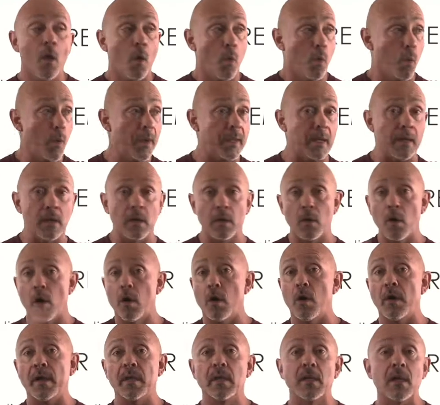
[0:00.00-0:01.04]
We can
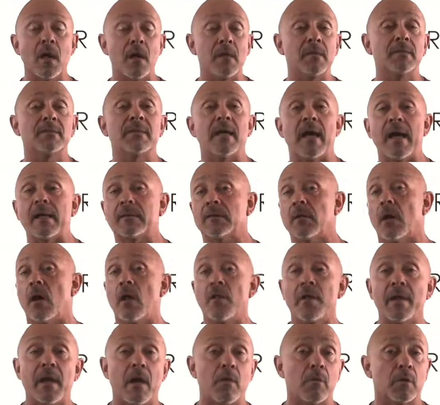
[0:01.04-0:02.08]
go and contact all
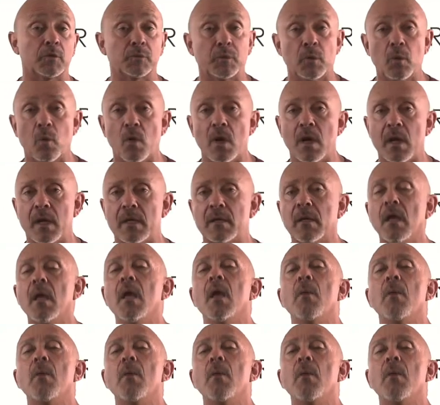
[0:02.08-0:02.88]
the networks we want,